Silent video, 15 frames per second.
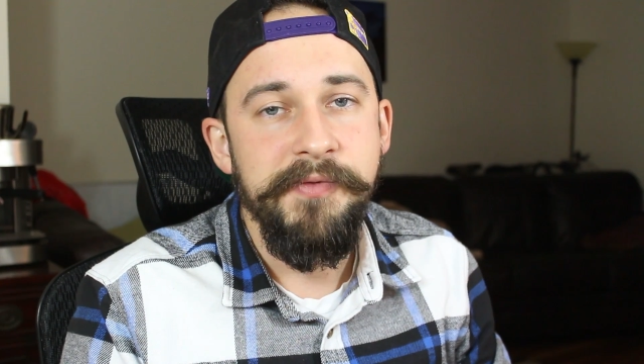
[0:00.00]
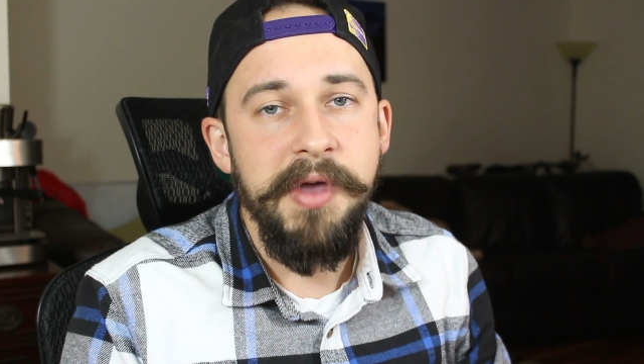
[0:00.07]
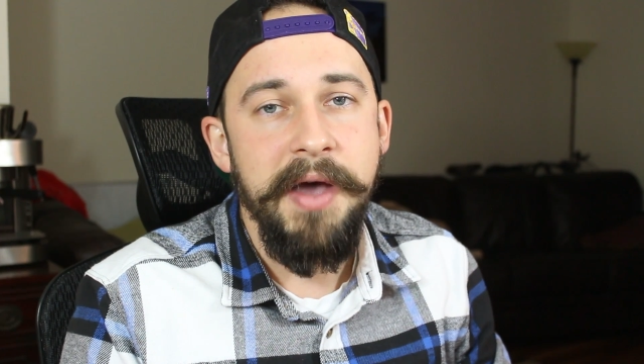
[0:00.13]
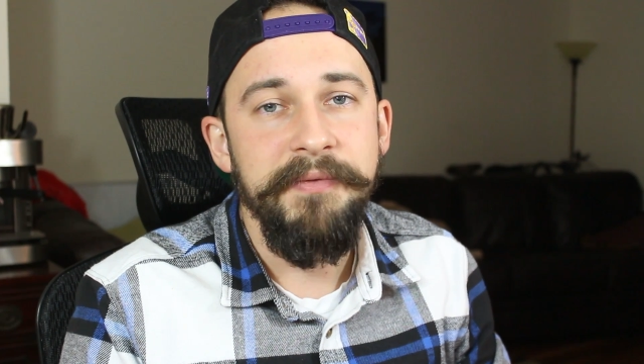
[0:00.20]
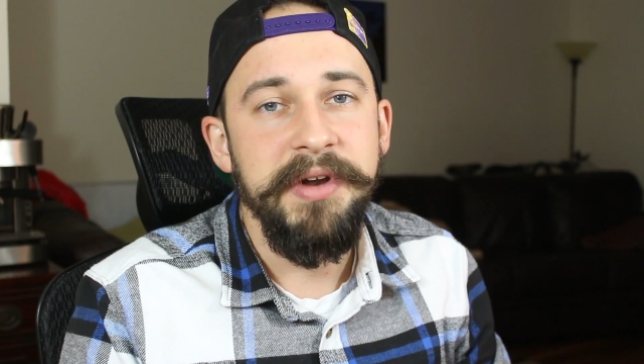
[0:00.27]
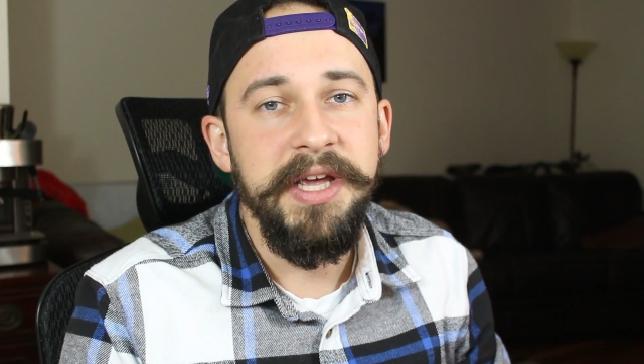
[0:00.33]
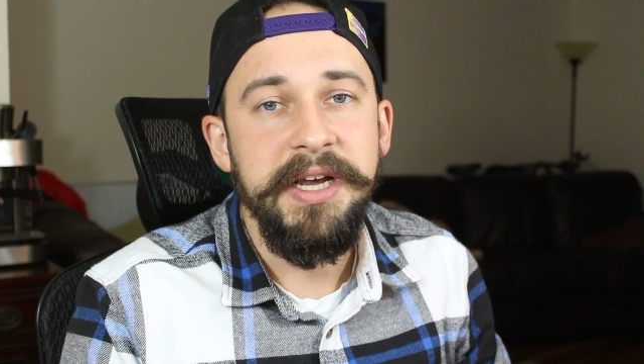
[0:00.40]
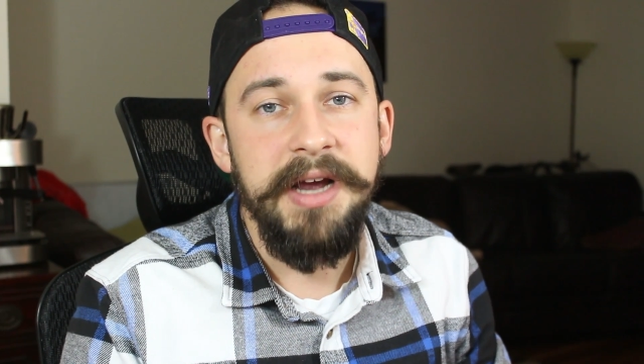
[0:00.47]
If
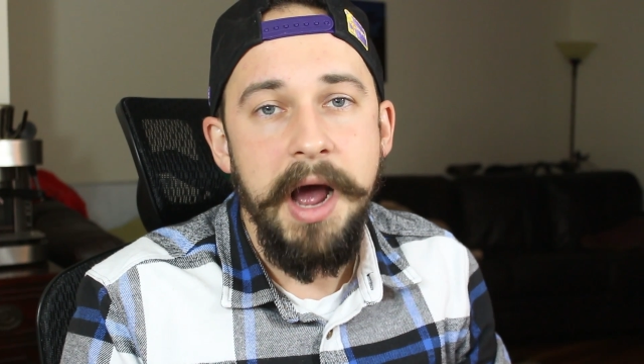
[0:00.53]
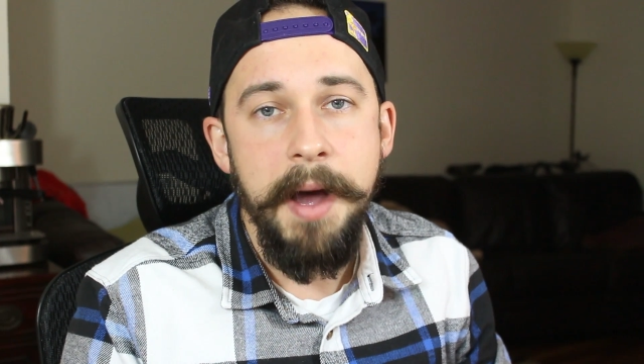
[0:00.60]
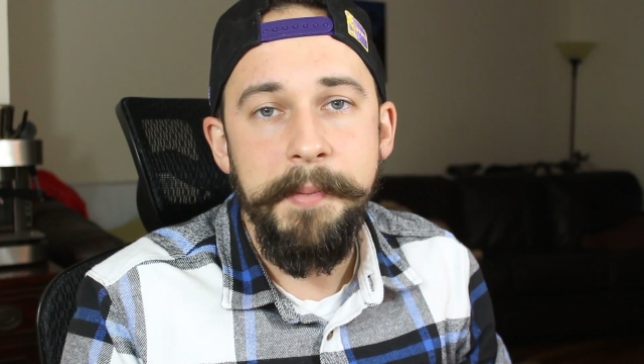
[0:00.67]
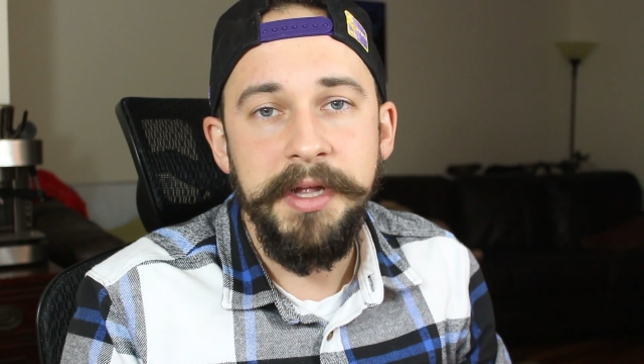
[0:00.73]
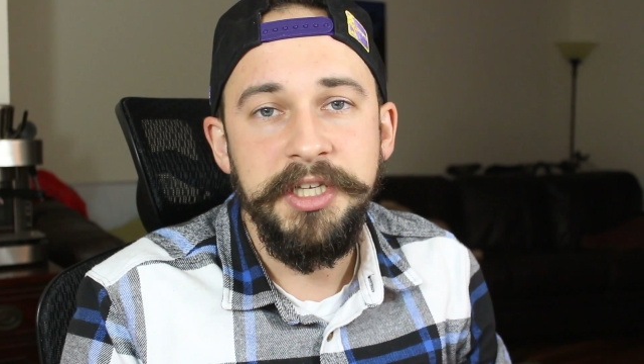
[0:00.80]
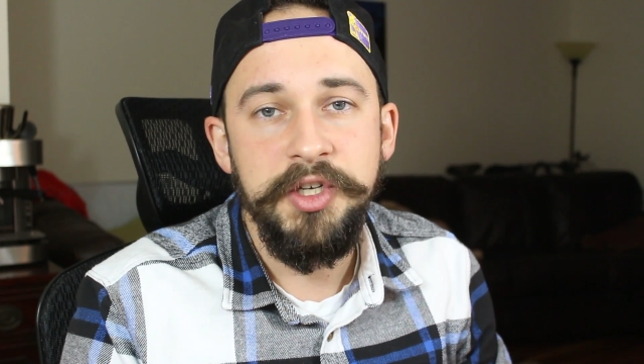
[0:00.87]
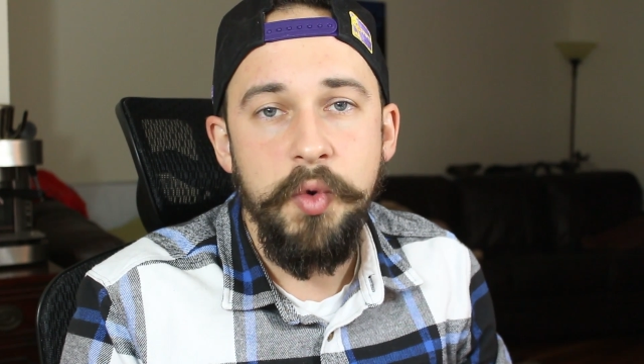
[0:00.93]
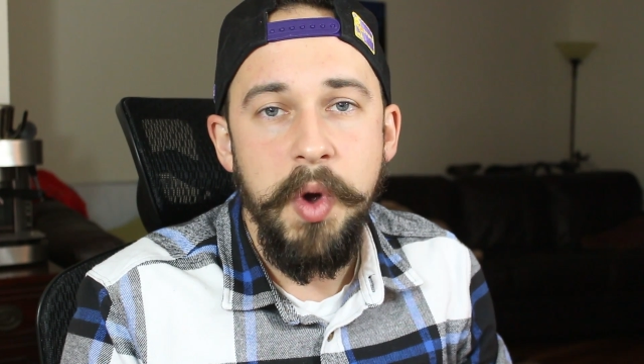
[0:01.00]
you have any
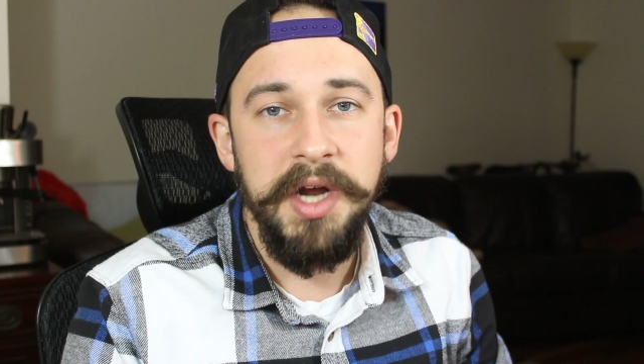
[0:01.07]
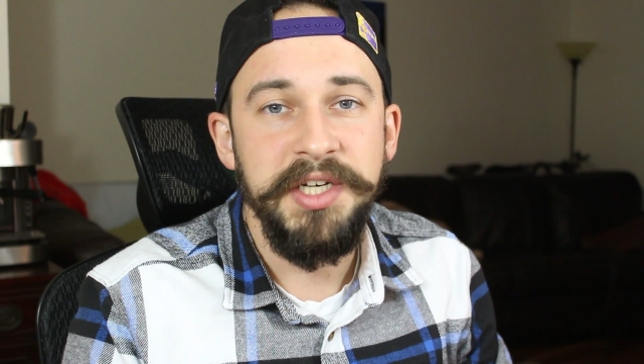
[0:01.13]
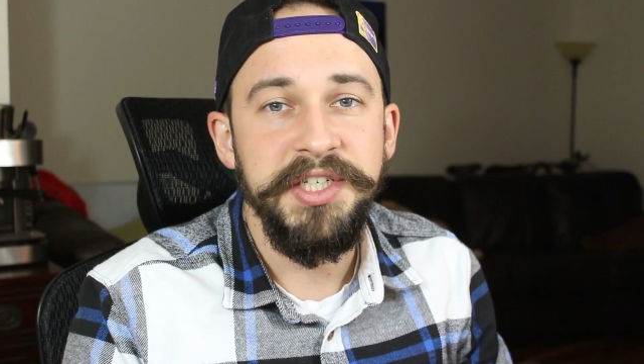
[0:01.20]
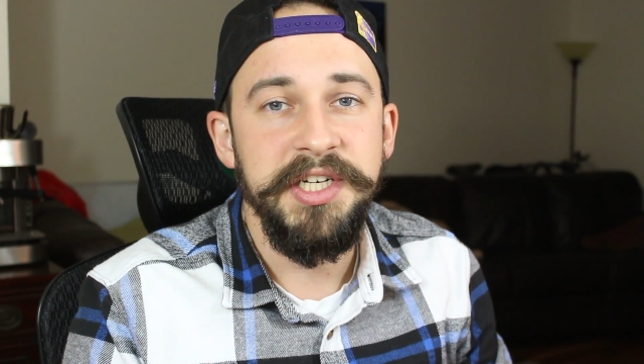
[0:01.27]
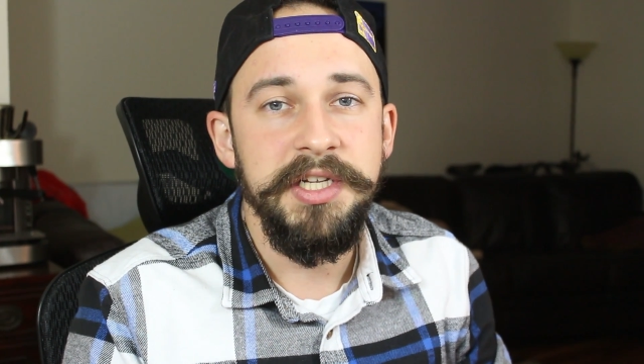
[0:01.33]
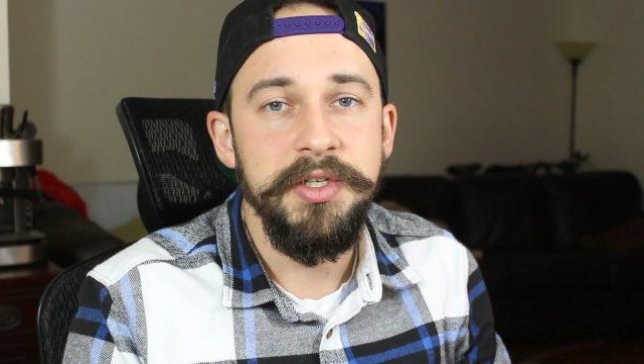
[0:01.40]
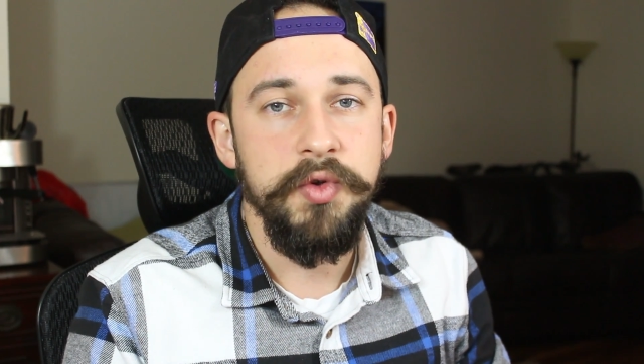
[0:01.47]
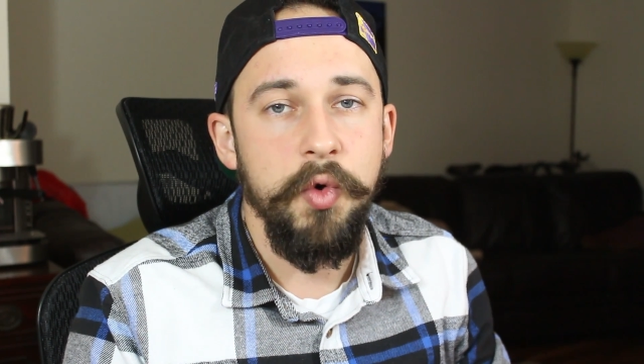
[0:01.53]
comments,
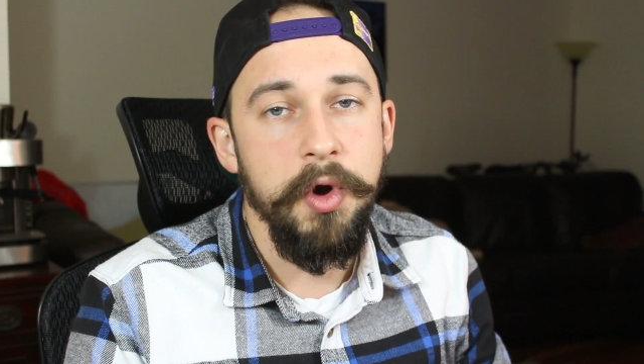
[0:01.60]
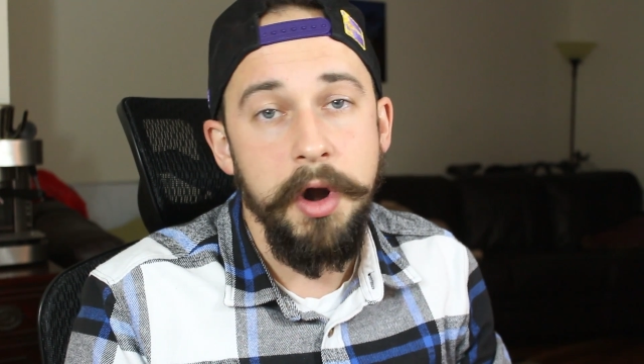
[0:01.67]
questions,